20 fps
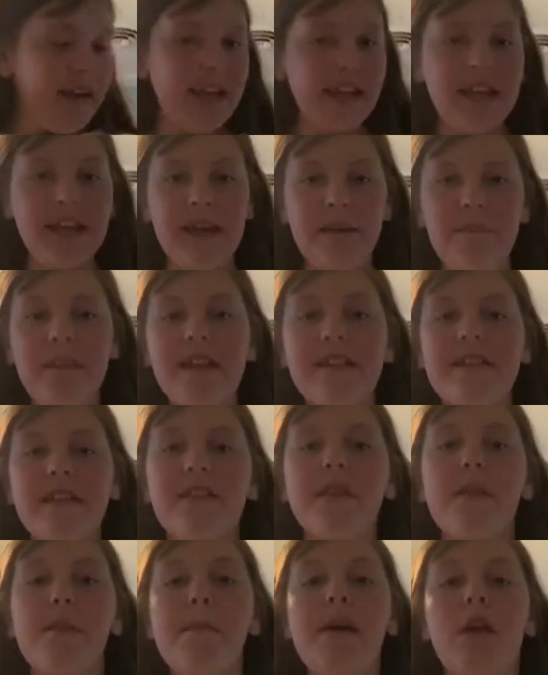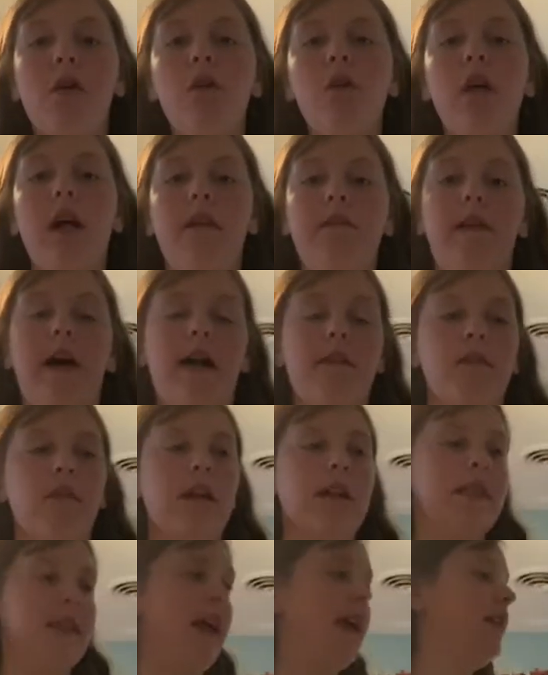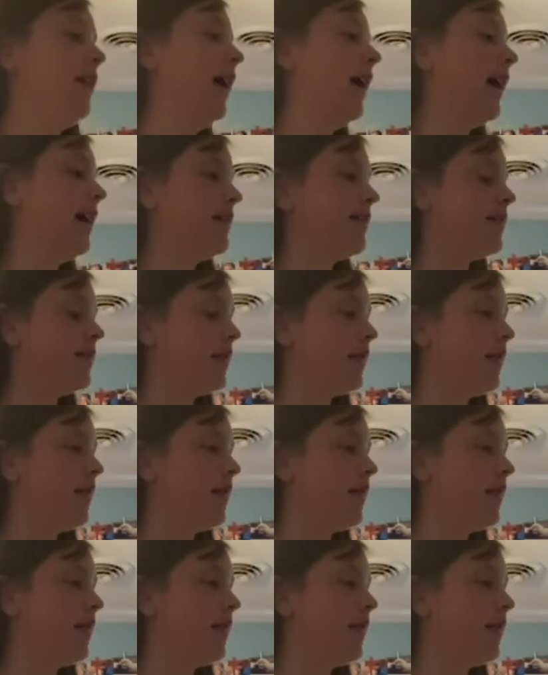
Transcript: it's in the middle of everything. Like, it's,